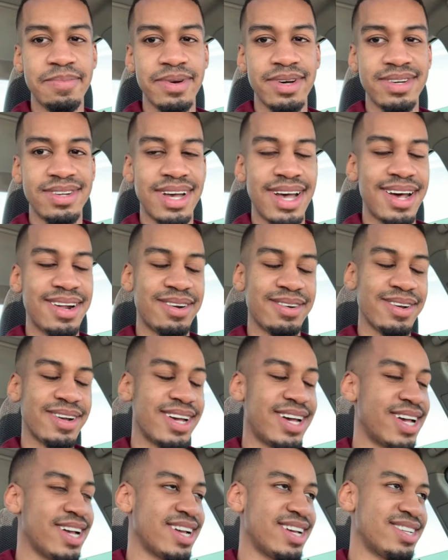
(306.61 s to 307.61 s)
but I don't know,
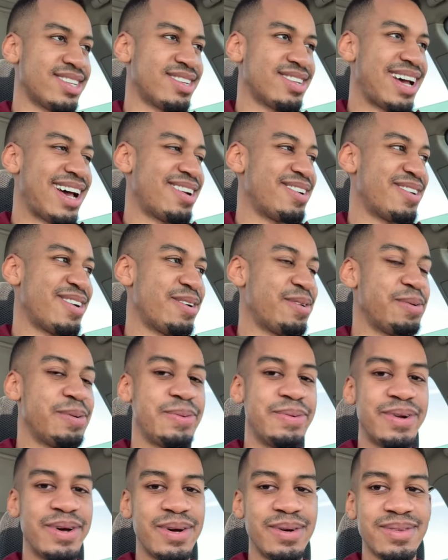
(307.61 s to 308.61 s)
I guess, I don't know,
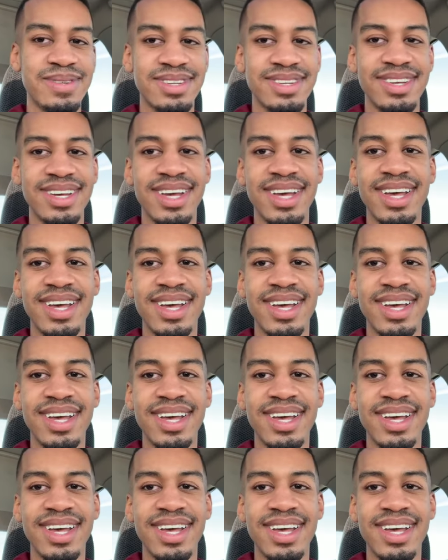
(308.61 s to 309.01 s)
who knows.